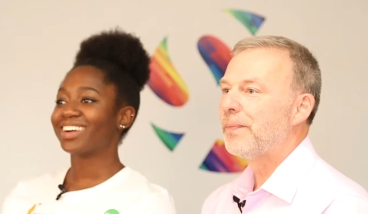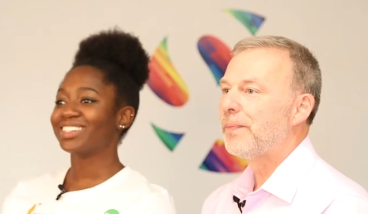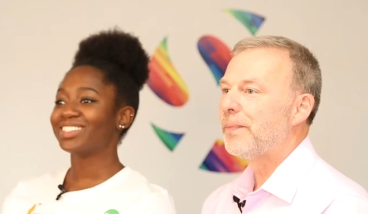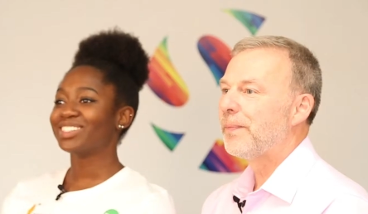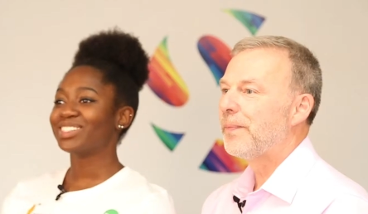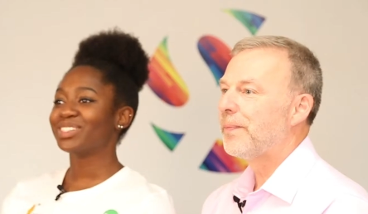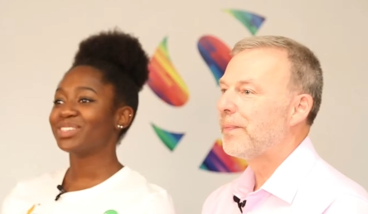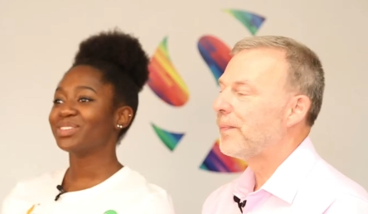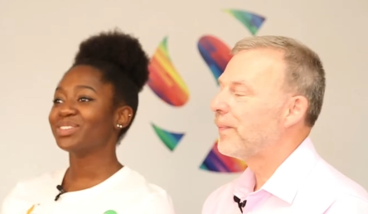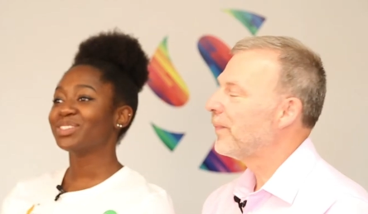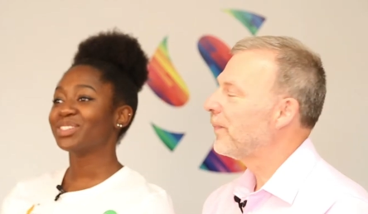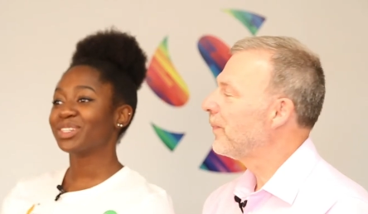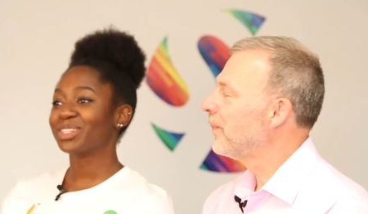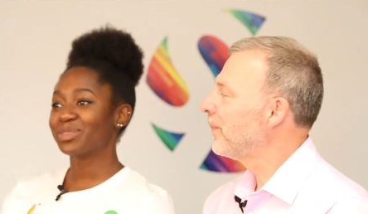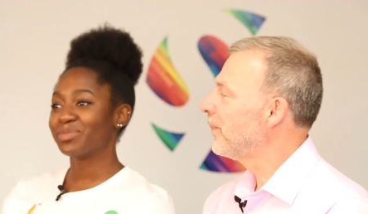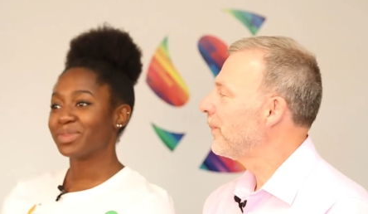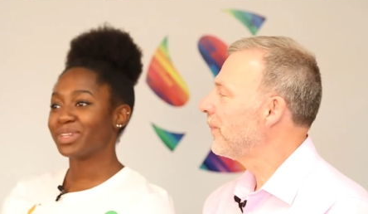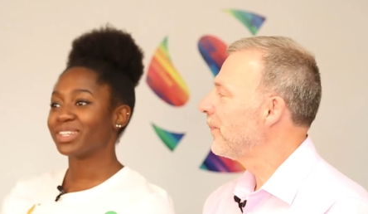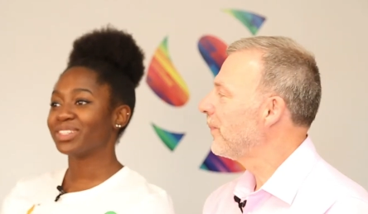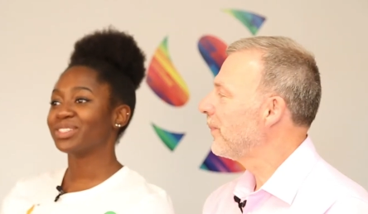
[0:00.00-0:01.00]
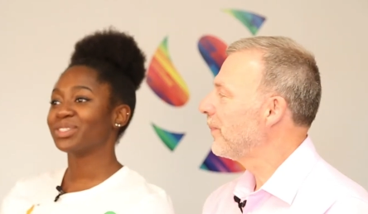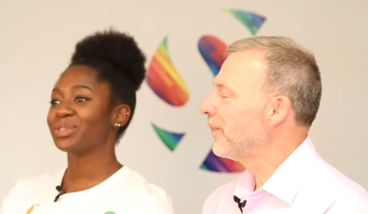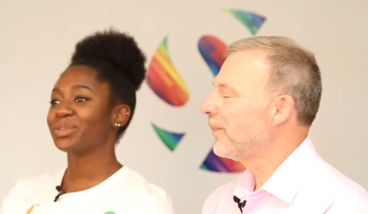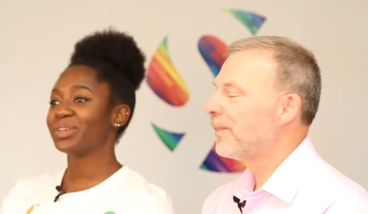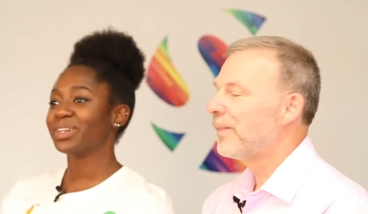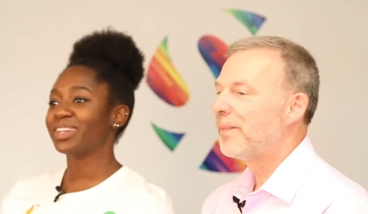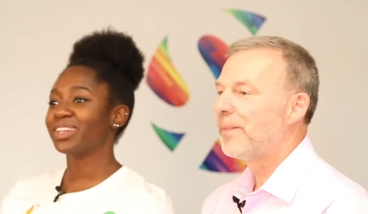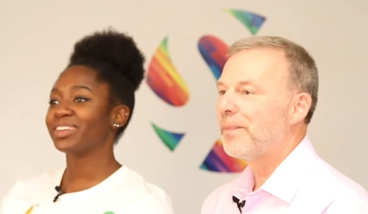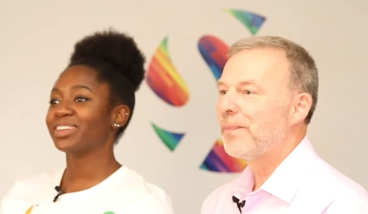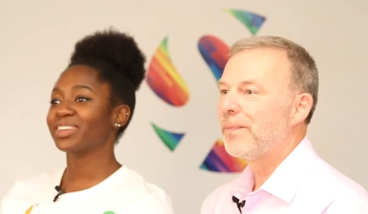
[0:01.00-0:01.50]
Speaker 1: Our students are committed to
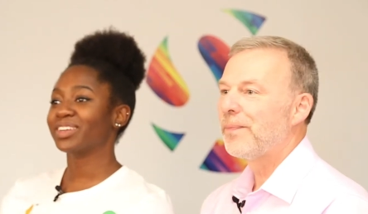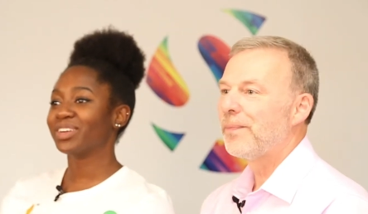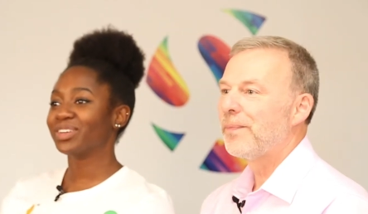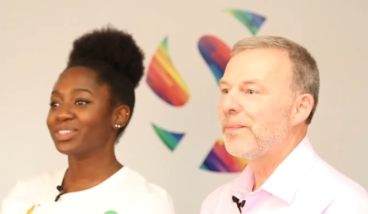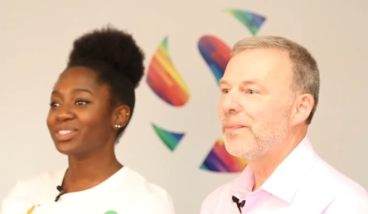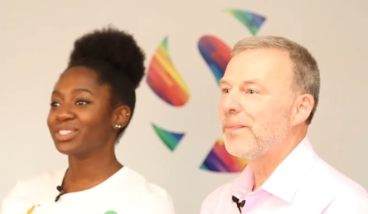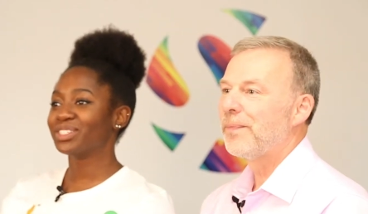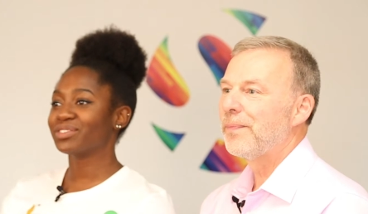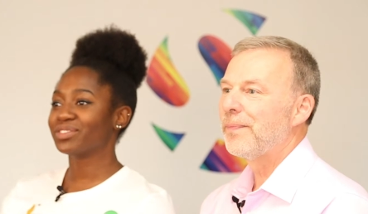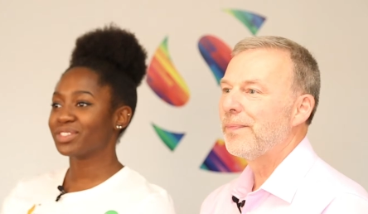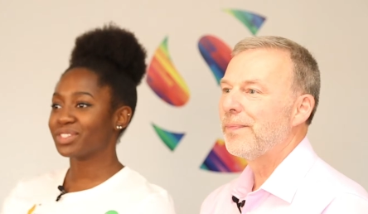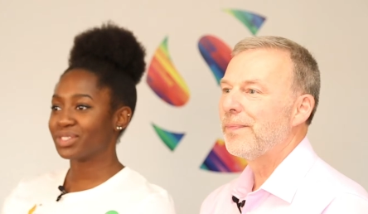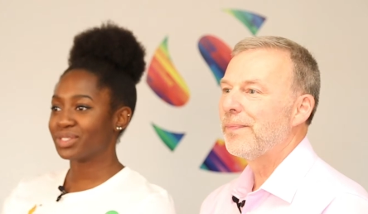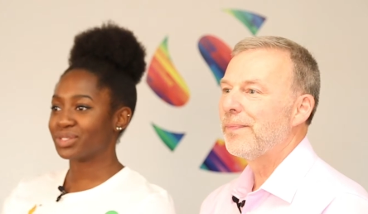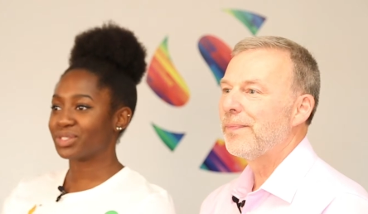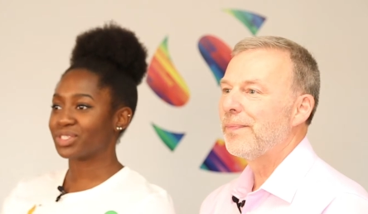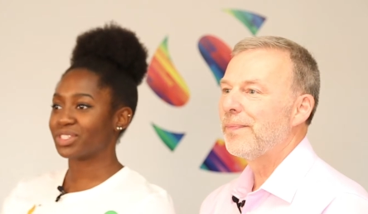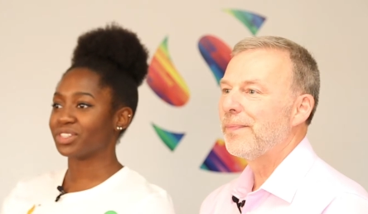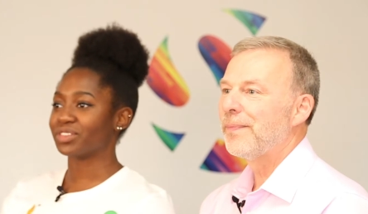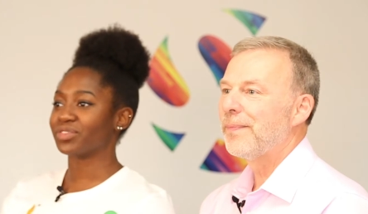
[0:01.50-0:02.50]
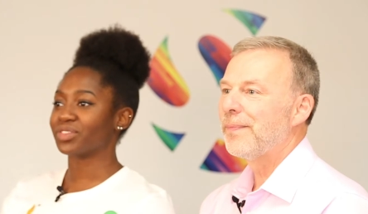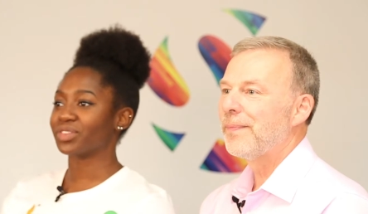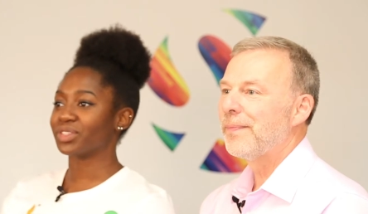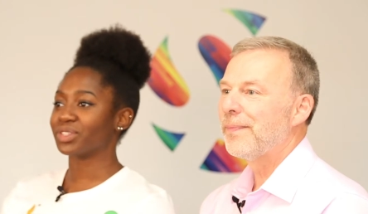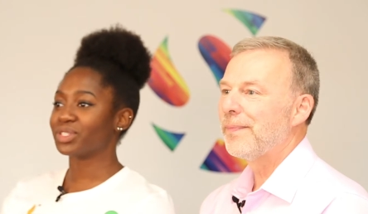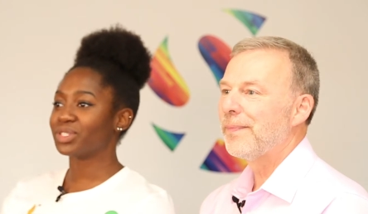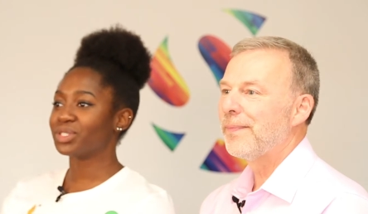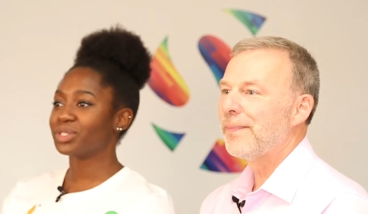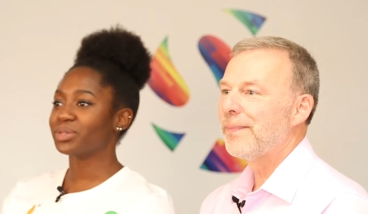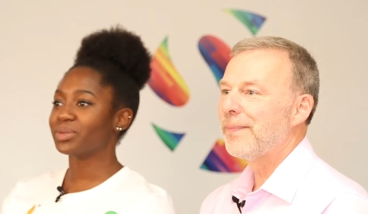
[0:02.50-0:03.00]
creating a culture of inclusion for
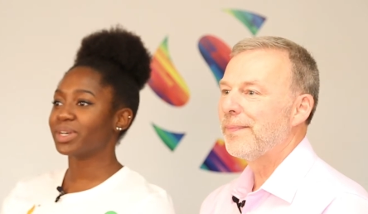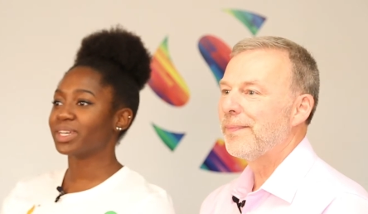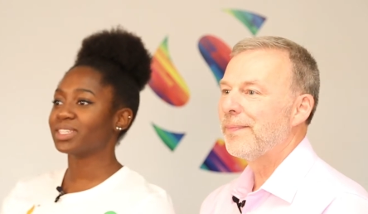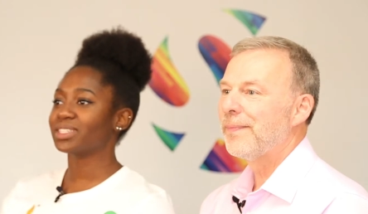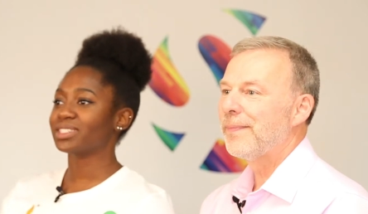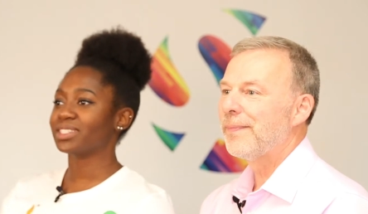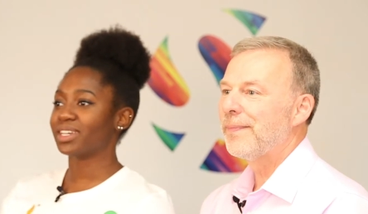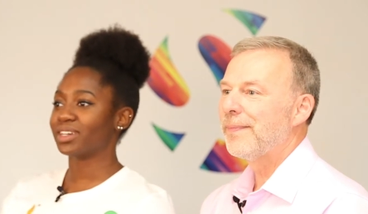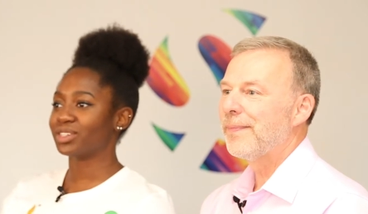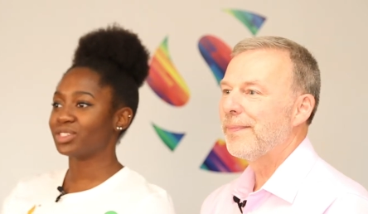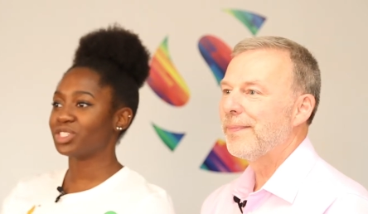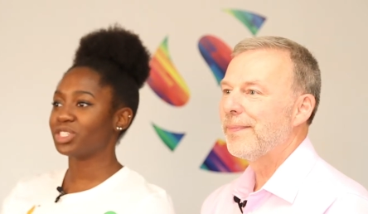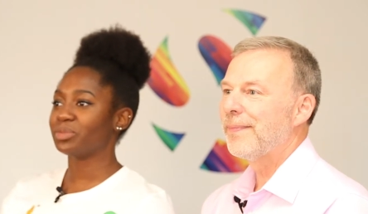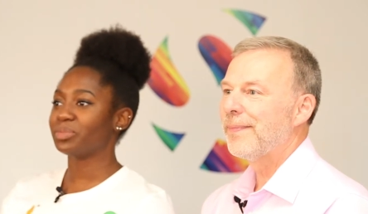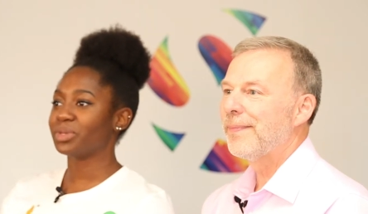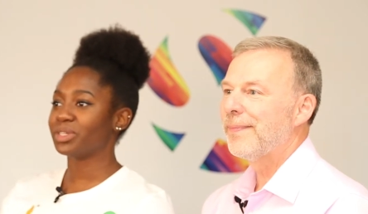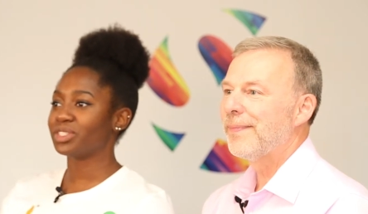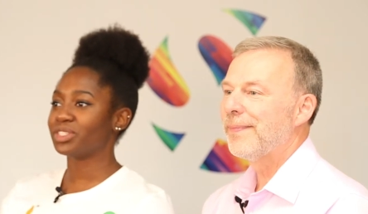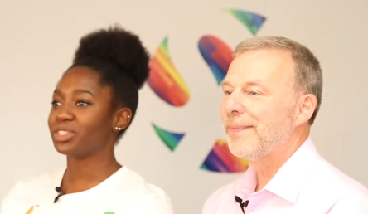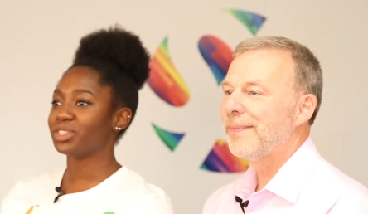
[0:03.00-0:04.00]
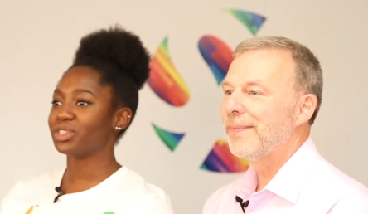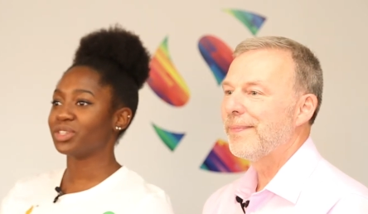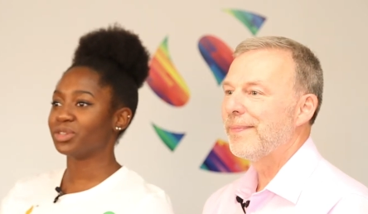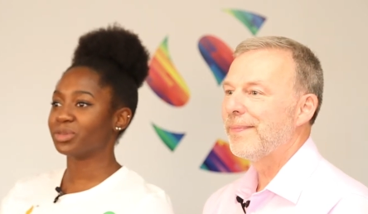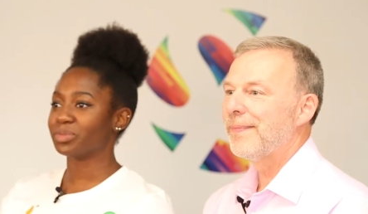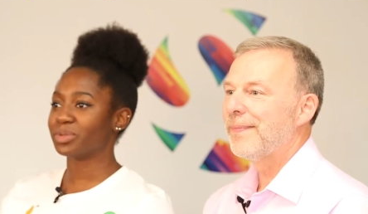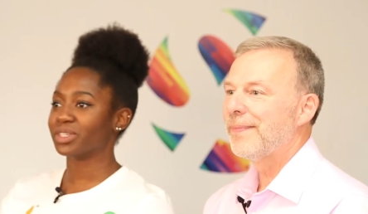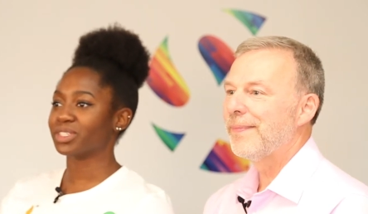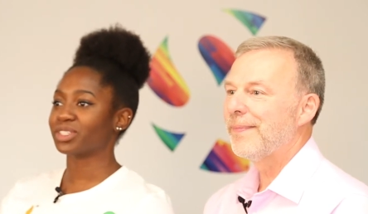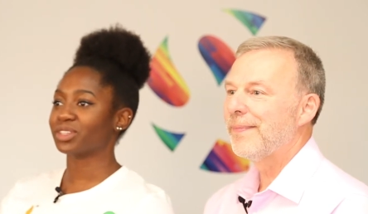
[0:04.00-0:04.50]
the 2S
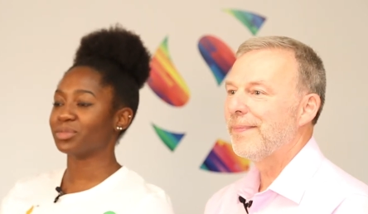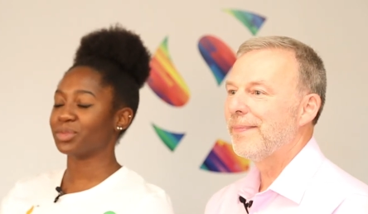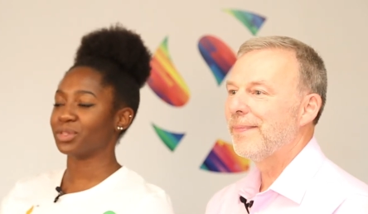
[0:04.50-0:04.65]
LGBTQ+